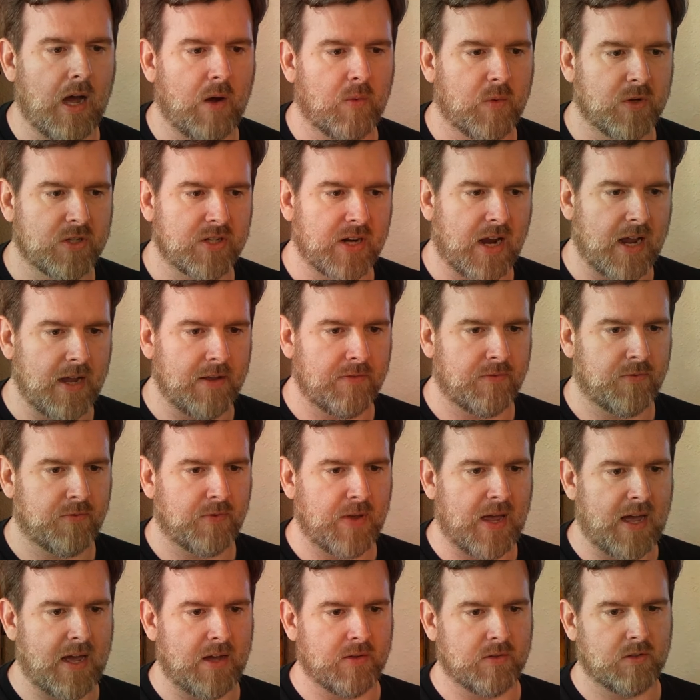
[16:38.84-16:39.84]
which I've
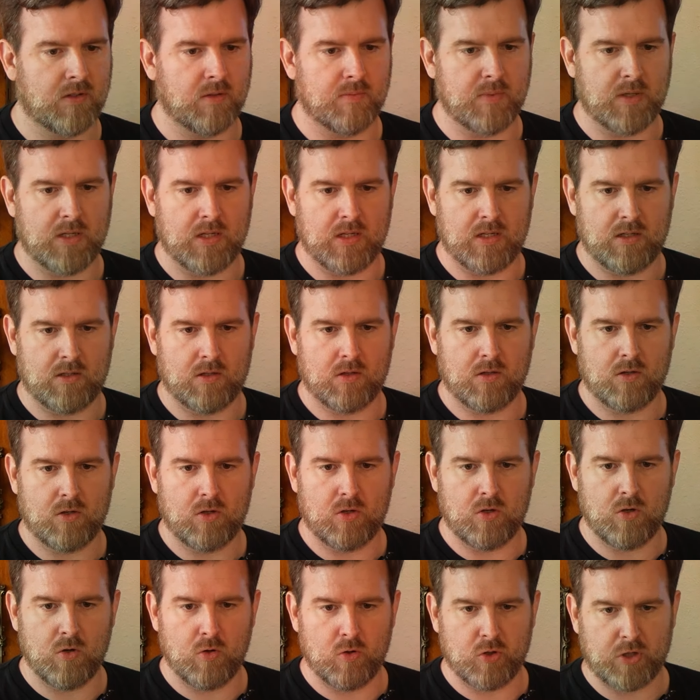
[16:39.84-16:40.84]
found to be
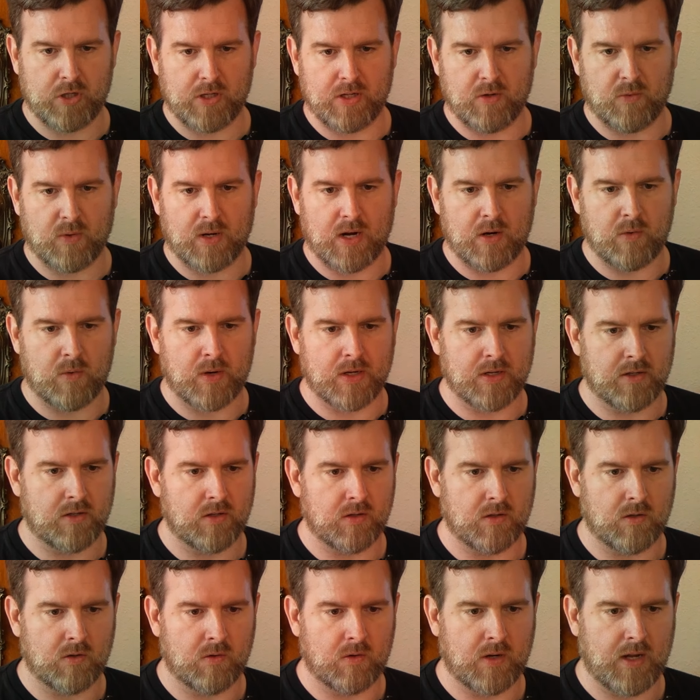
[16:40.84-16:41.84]
usually what I want to
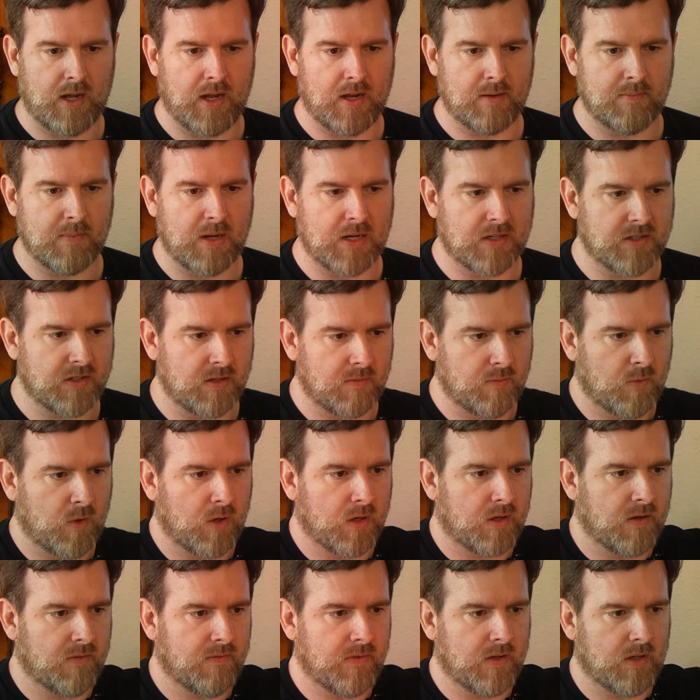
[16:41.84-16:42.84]
do and makes it
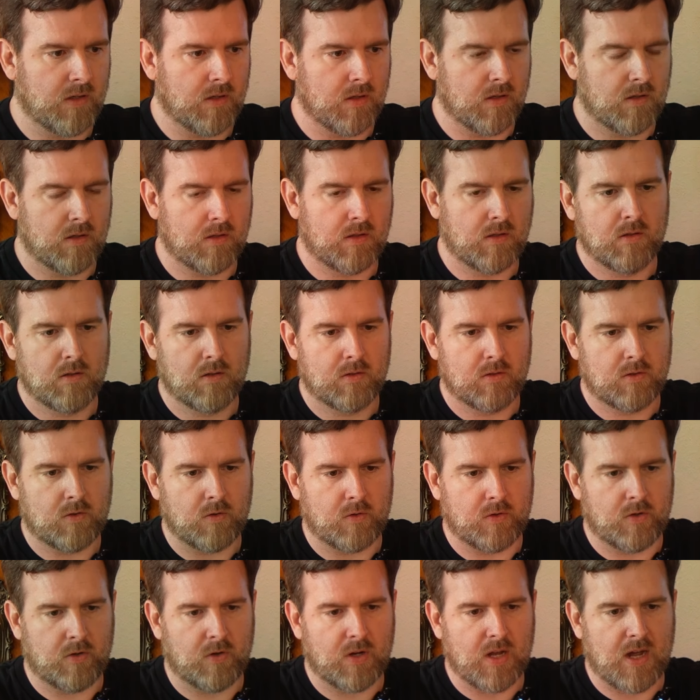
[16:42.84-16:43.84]
more convenient.
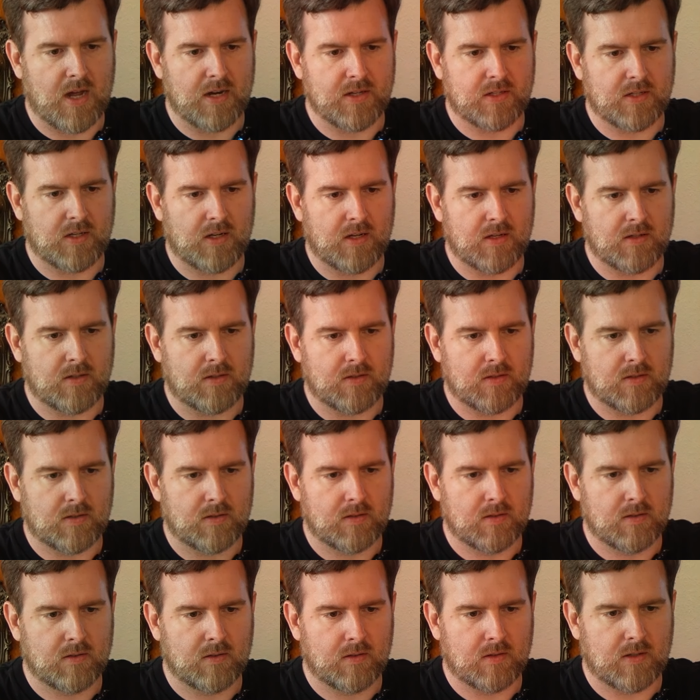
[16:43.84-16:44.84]
So we'll do
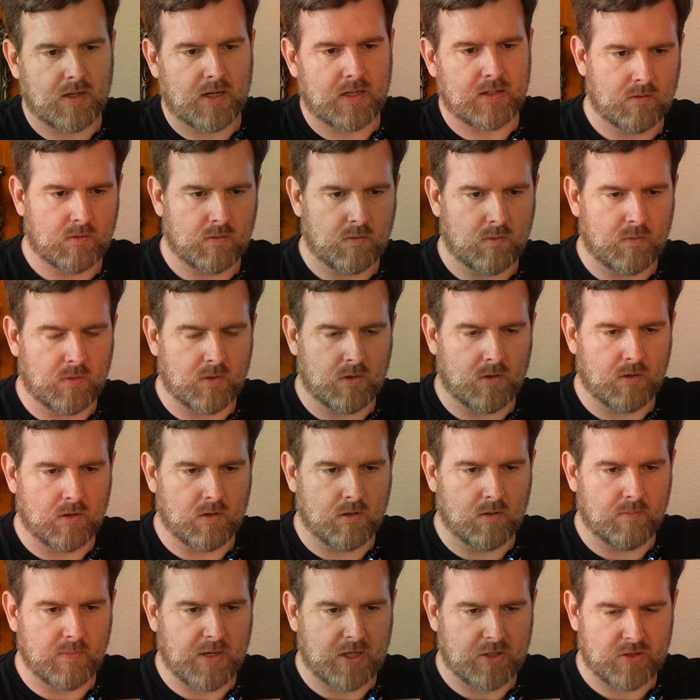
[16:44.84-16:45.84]
content.
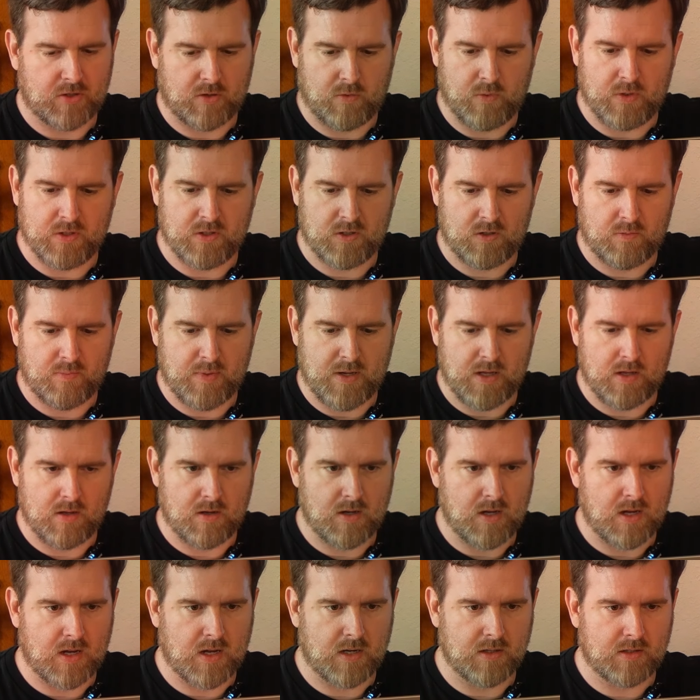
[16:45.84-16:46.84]
We'll make sure we spell
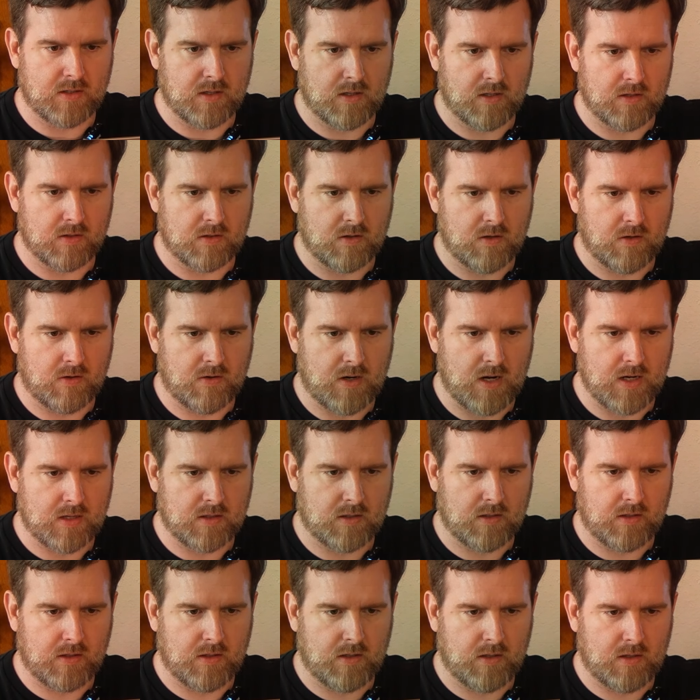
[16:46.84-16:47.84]
content
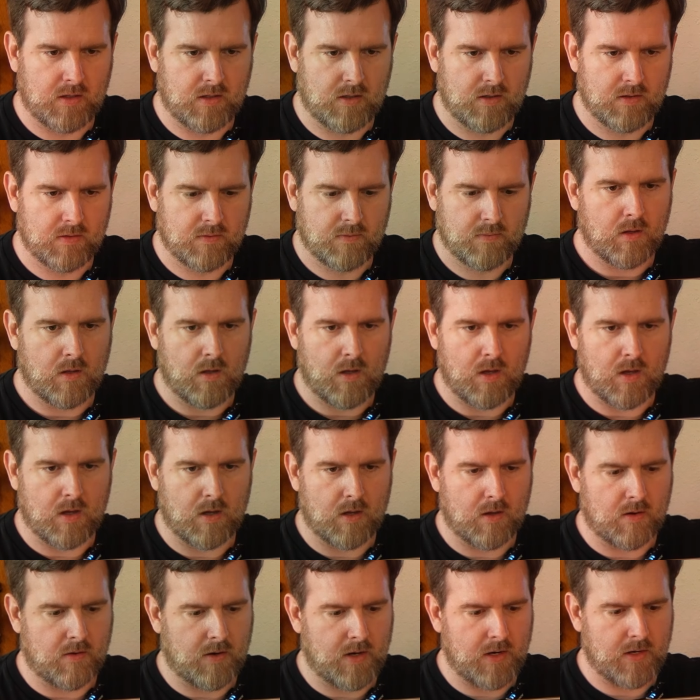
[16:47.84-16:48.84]
correctly.
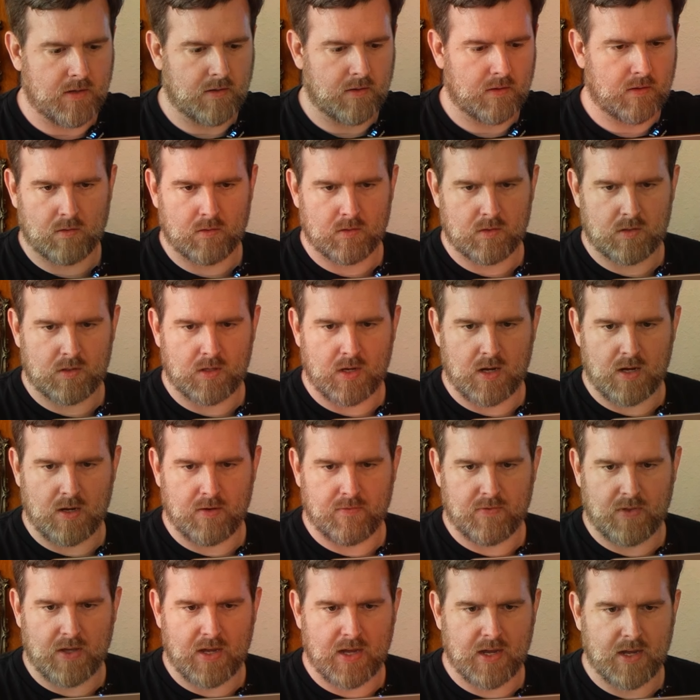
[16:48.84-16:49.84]
All right,
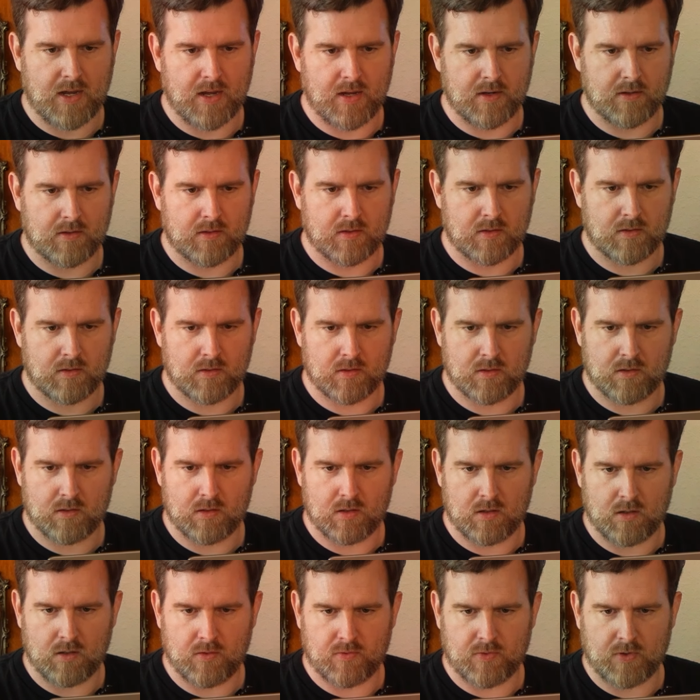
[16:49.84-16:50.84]
save that.
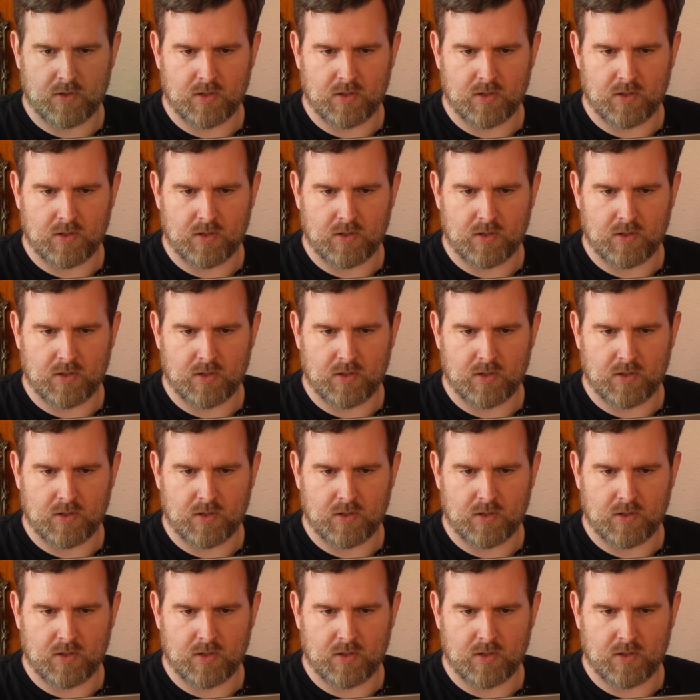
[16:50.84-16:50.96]
See if